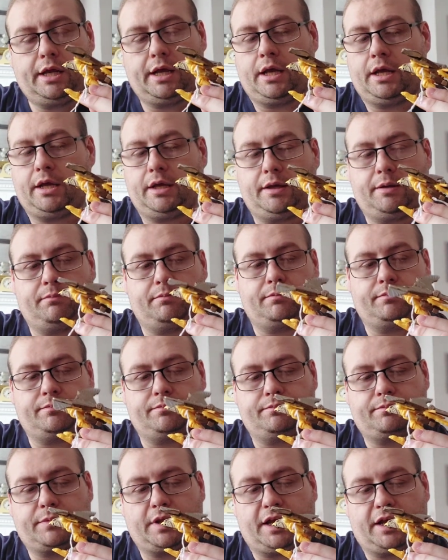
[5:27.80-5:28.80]

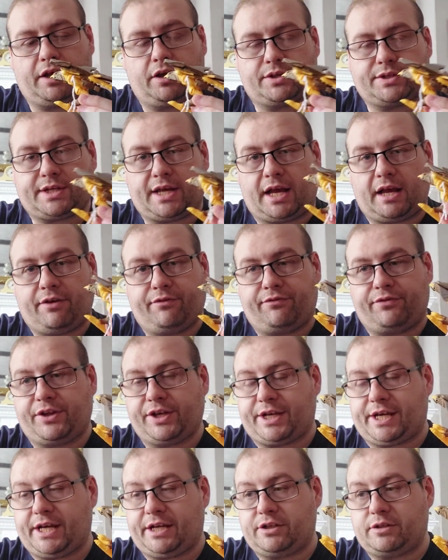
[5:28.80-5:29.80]
I also have
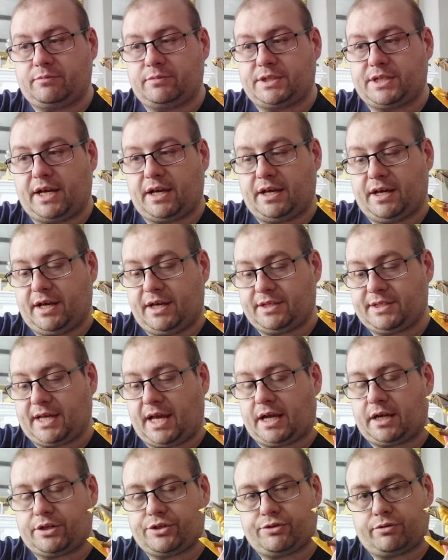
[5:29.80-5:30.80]
the Kingdom
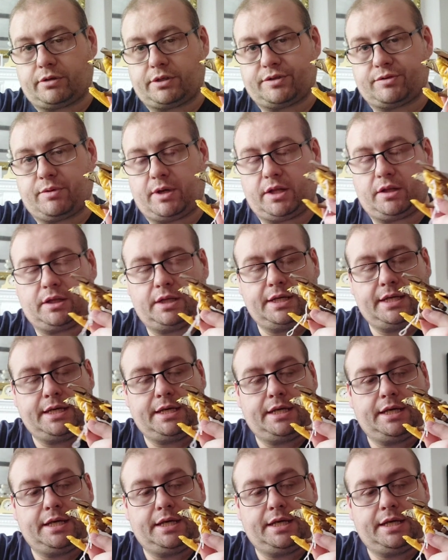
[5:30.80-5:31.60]
Targatron as well.